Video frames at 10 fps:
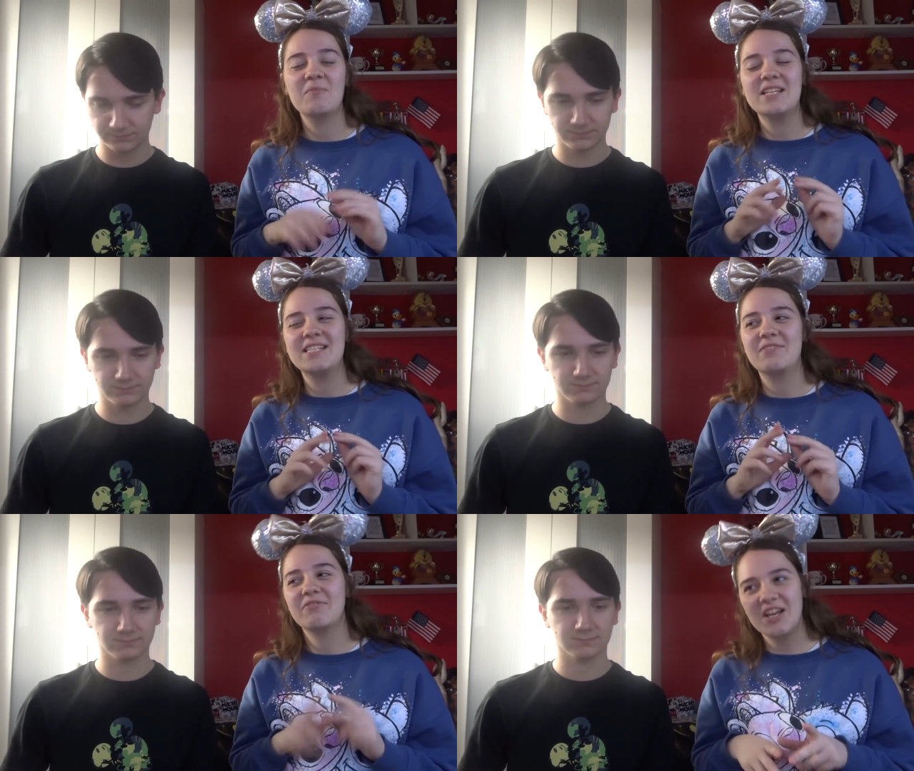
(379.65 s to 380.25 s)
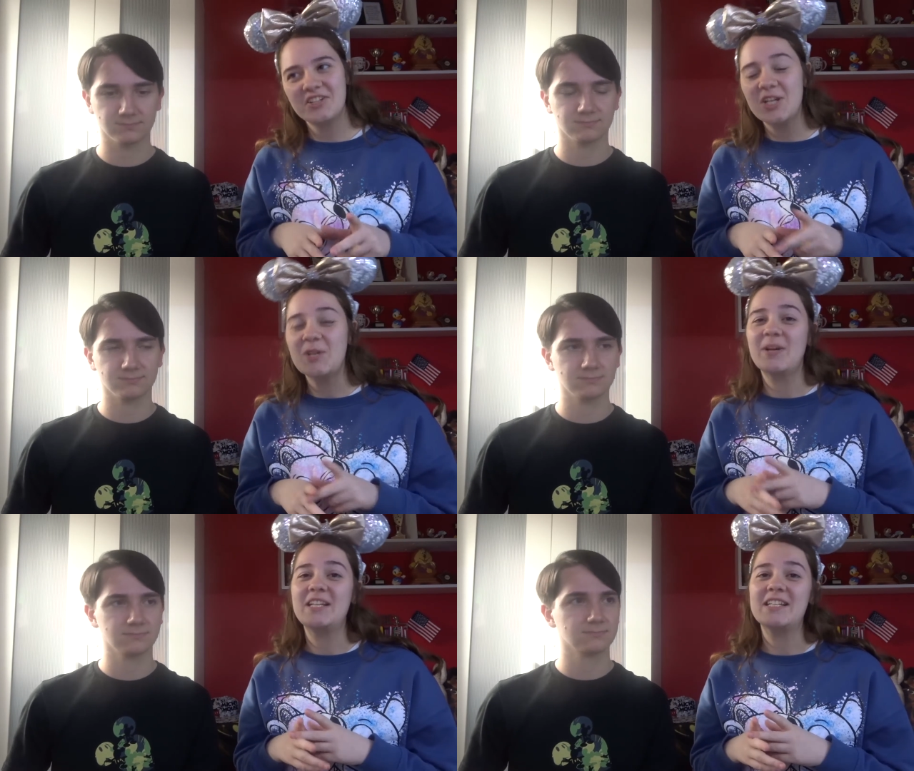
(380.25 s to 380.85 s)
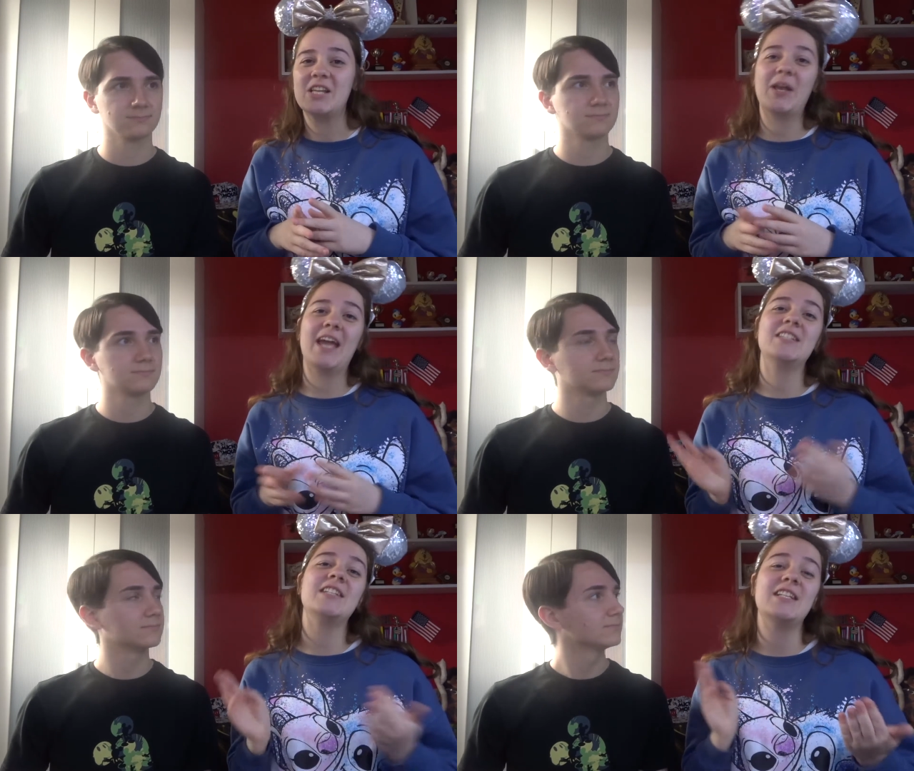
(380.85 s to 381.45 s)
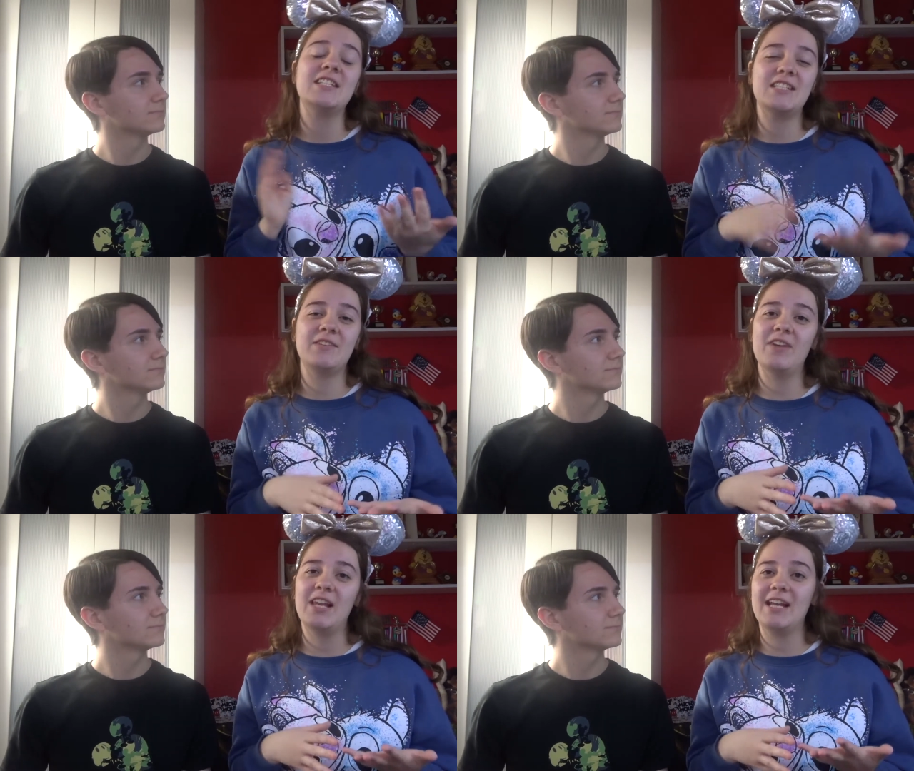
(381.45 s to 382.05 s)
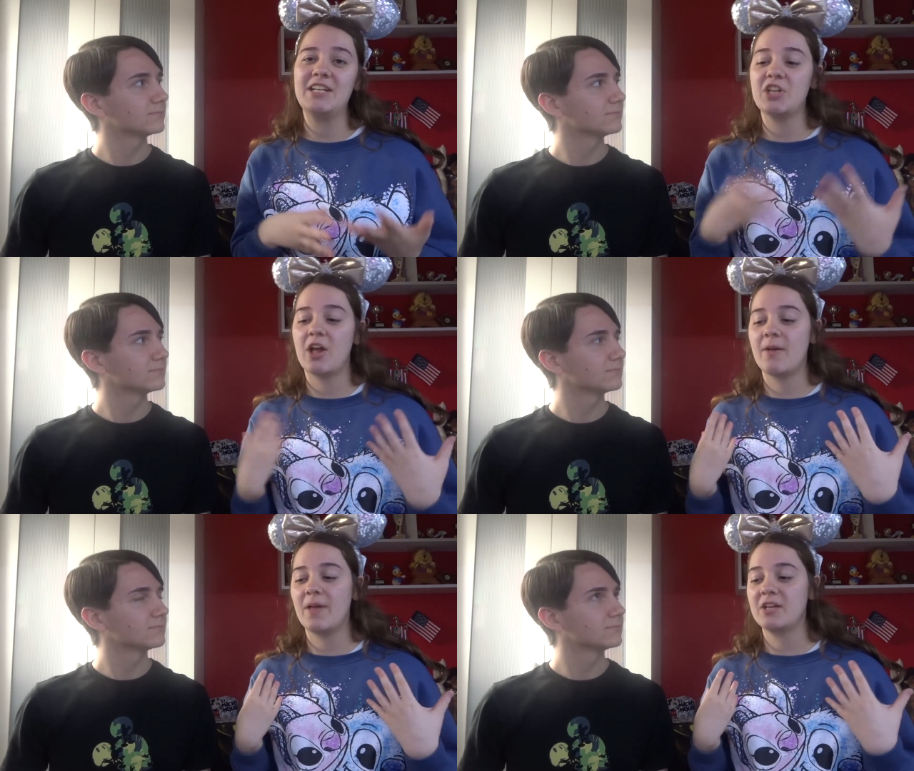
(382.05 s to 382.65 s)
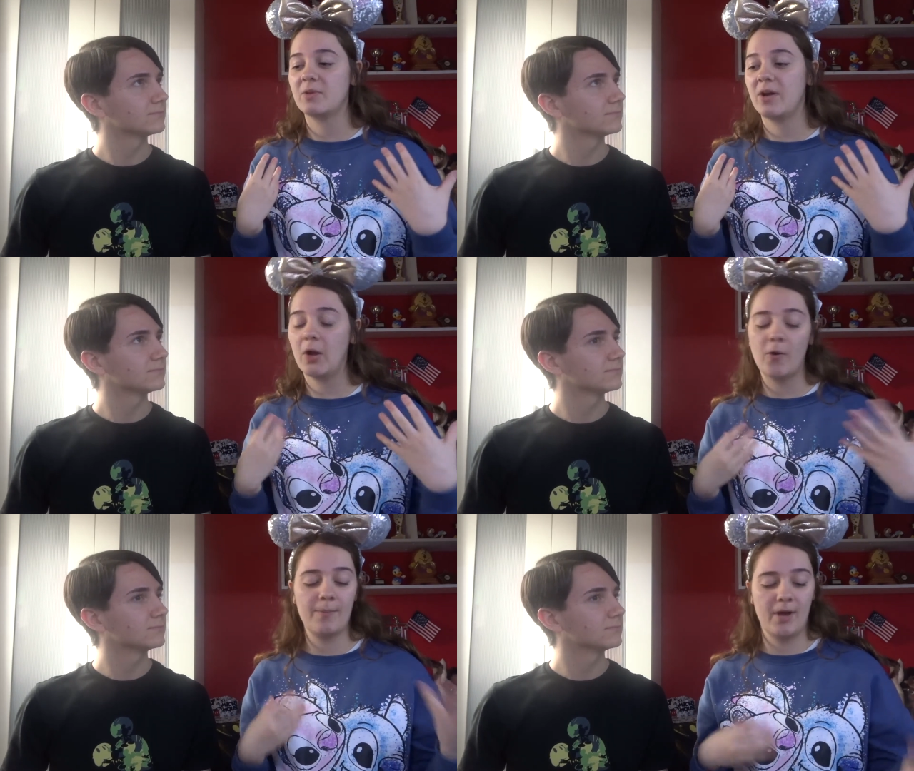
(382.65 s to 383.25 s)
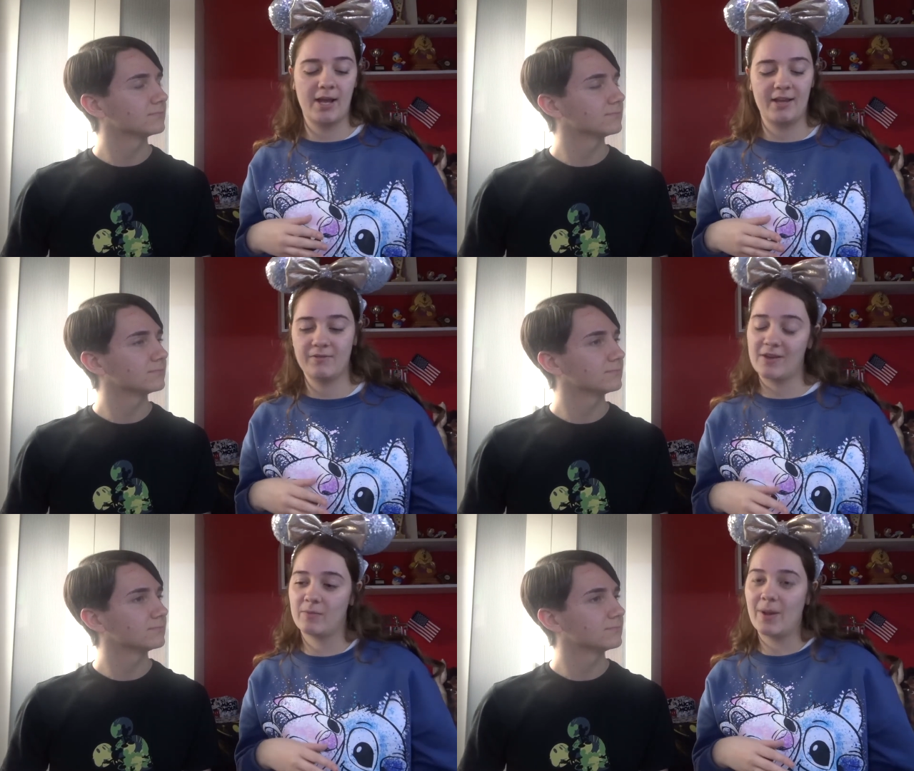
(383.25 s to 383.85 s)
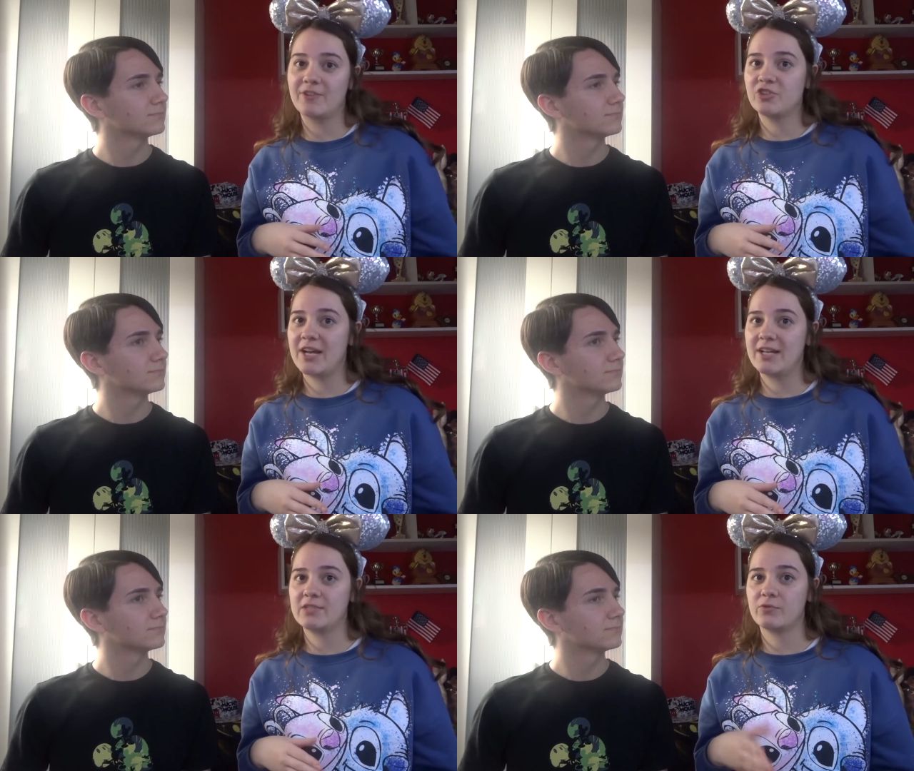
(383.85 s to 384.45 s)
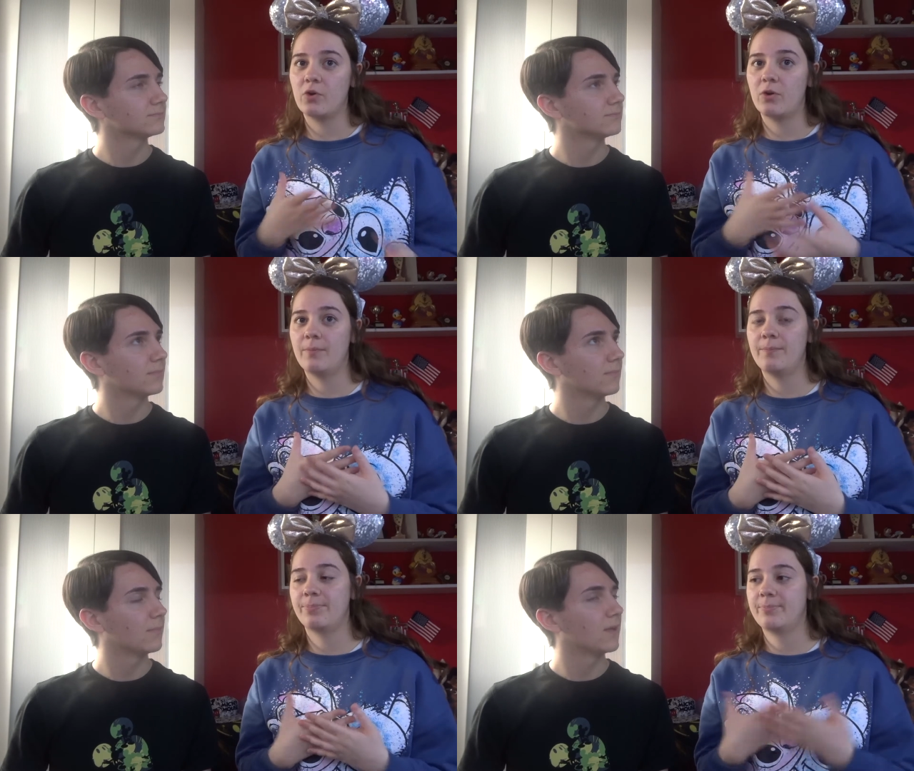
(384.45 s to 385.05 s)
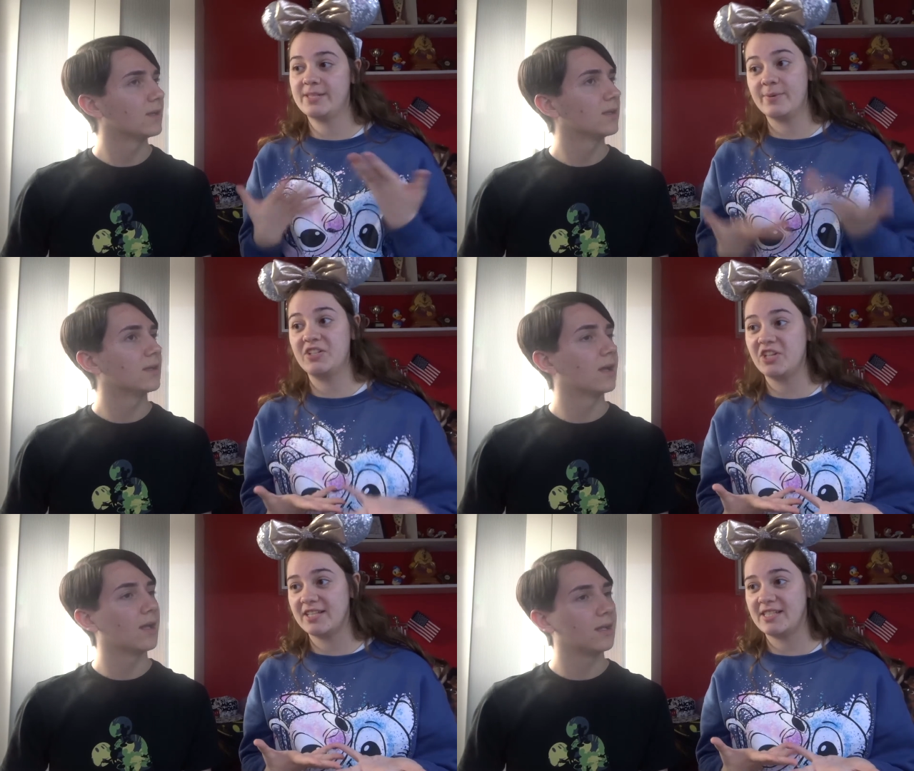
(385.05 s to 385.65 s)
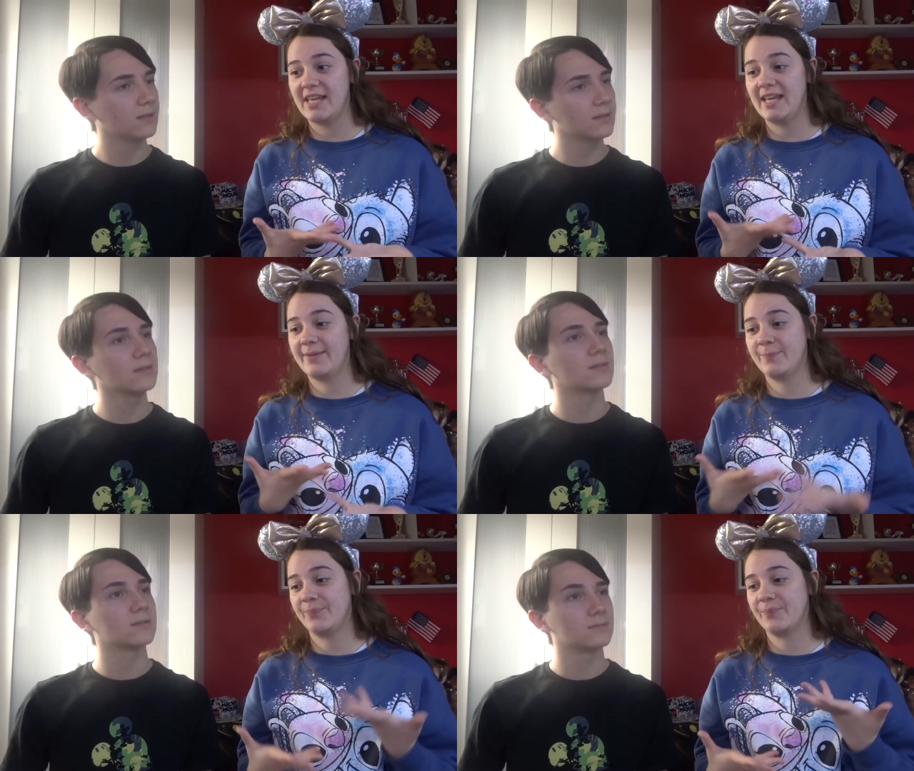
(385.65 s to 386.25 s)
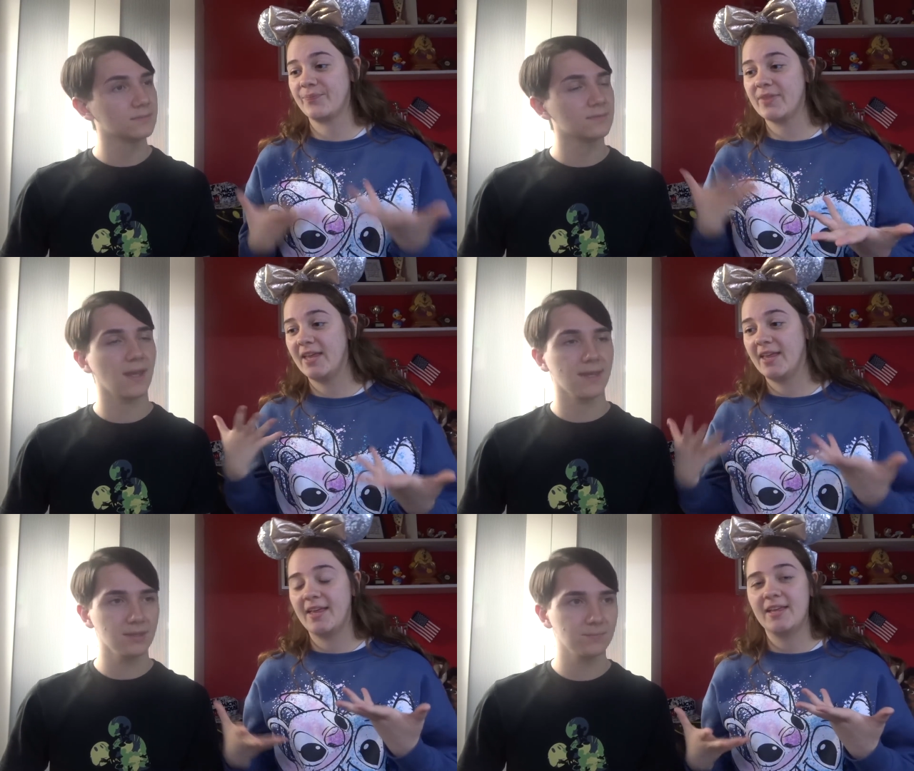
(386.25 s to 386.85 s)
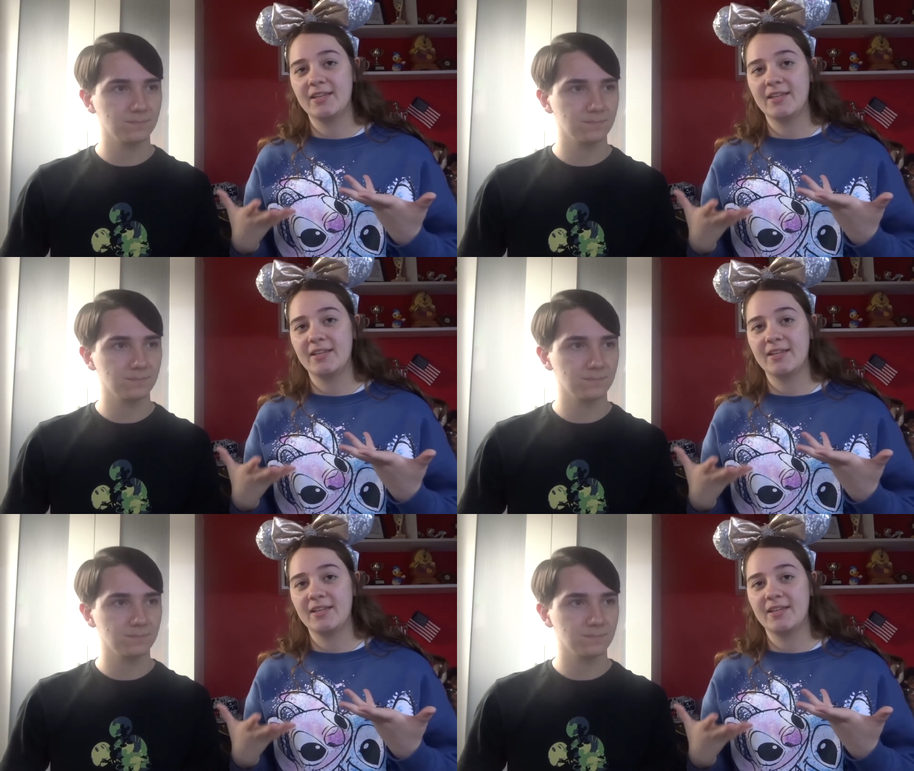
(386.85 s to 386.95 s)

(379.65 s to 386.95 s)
Speaker 1: Disney Fashion, which is located in Disney Village. Um, that's where I got my favourite pair of trainers from, my spirit jersey. Oh, okay.